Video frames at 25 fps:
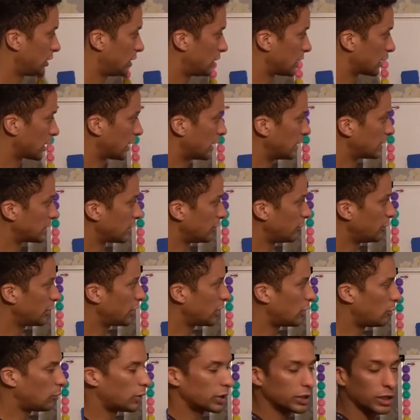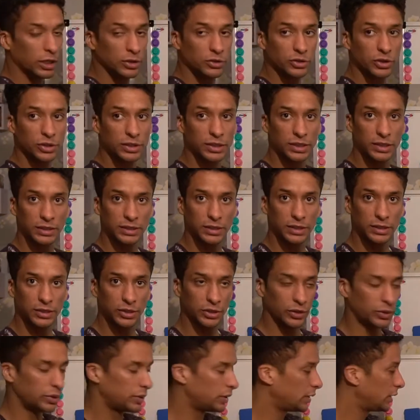Okay, so we got
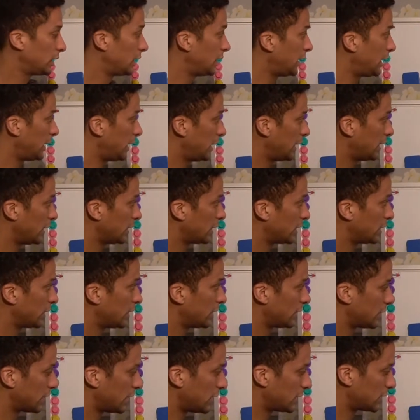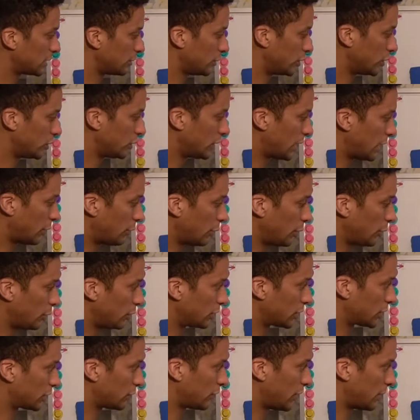162 in decimal and we
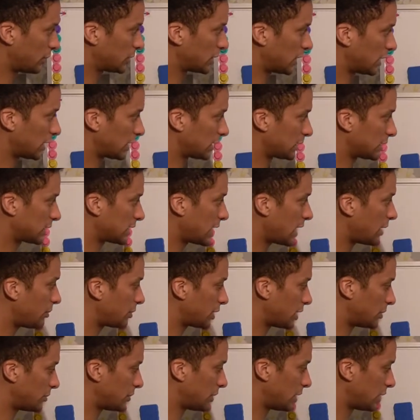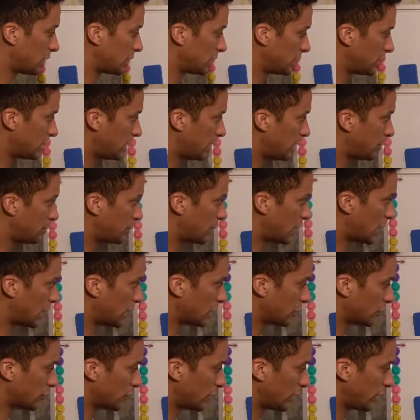wanted to represent that same number in
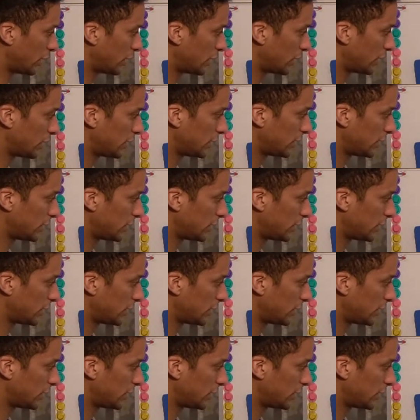binary.